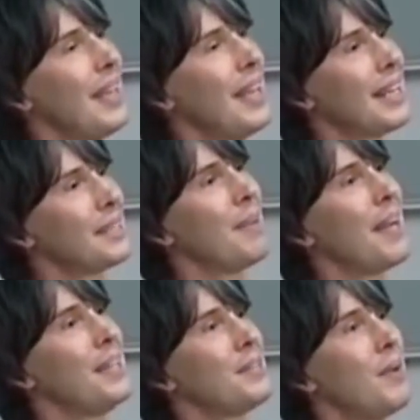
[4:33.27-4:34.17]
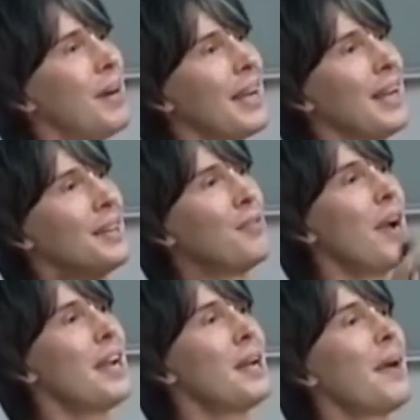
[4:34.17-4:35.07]
it explains why the
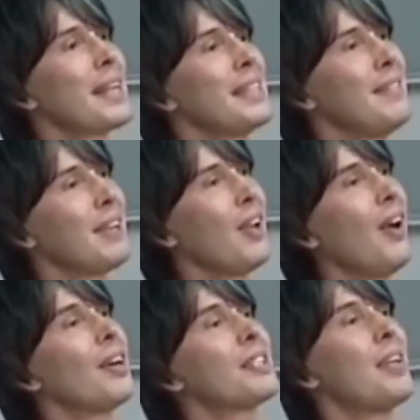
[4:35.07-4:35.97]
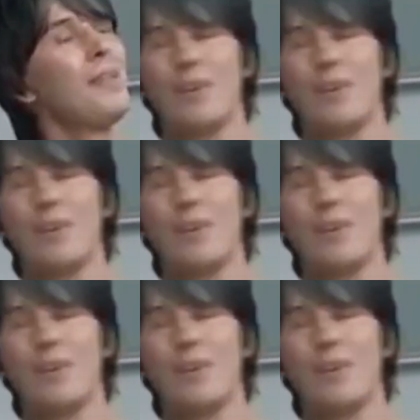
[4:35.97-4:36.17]
radioactive clocks on the